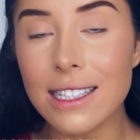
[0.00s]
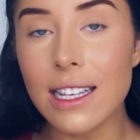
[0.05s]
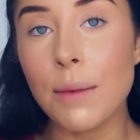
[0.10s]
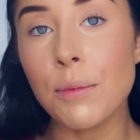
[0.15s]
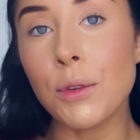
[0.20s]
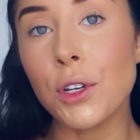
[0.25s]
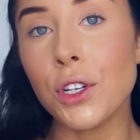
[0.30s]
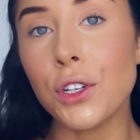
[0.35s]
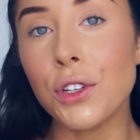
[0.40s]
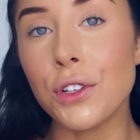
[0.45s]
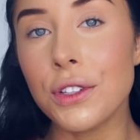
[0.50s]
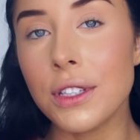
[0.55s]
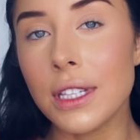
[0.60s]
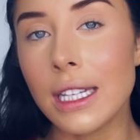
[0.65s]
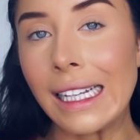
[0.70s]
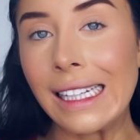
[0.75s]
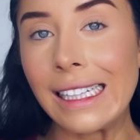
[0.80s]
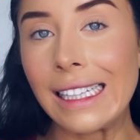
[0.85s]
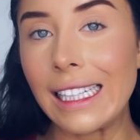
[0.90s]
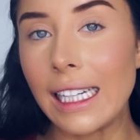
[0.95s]
I'm going to use the
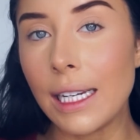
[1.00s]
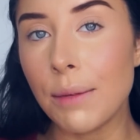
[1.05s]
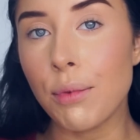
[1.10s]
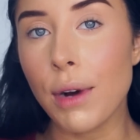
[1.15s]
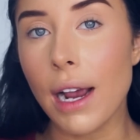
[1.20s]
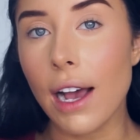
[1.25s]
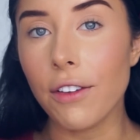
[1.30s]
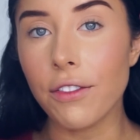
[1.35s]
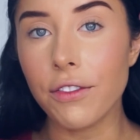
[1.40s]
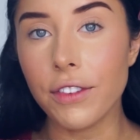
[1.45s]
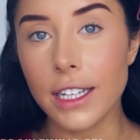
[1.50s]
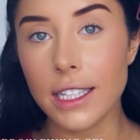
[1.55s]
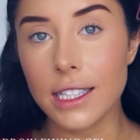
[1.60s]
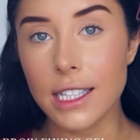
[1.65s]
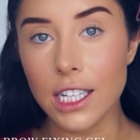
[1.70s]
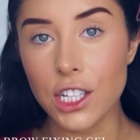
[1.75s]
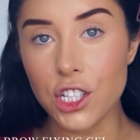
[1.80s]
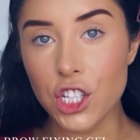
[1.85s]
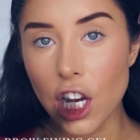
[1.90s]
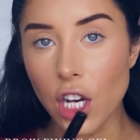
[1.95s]
Clear Brow
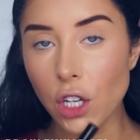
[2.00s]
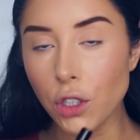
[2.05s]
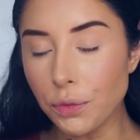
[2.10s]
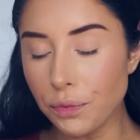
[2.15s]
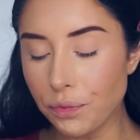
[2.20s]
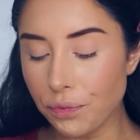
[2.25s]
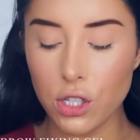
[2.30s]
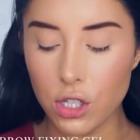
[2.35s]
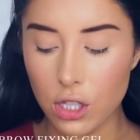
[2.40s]
Fixing Gel